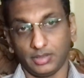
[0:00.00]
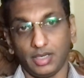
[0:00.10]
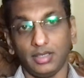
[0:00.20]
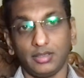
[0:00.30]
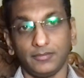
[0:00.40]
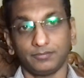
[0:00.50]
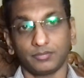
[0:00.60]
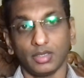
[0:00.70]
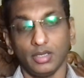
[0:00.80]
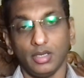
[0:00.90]
Right.
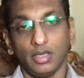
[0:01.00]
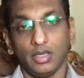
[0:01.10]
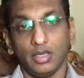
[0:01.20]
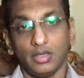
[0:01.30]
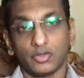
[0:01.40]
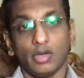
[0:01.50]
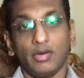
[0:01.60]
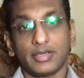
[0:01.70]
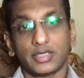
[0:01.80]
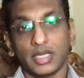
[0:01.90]
So now
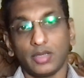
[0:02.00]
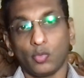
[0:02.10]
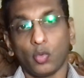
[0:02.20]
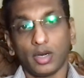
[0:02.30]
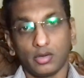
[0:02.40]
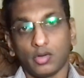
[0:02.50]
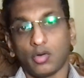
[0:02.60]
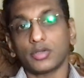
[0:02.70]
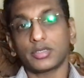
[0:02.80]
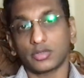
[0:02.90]
let's see what
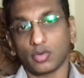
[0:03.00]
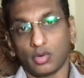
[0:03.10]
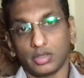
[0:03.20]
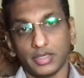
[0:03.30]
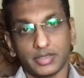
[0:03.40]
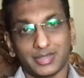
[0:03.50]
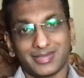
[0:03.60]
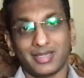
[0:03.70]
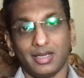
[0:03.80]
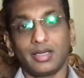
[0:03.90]
causes all this
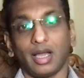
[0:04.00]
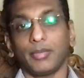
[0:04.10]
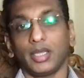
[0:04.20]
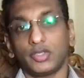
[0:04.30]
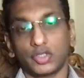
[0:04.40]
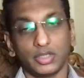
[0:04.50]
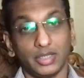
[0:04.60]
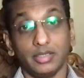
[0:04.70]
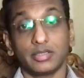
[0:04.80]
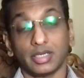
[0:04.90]
cell damage
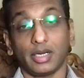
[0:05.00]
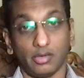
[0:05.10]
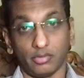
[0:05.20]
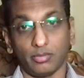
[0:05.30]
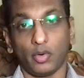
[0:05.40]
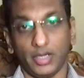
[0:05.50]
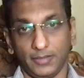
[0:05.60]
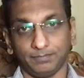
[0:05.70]
inside our body.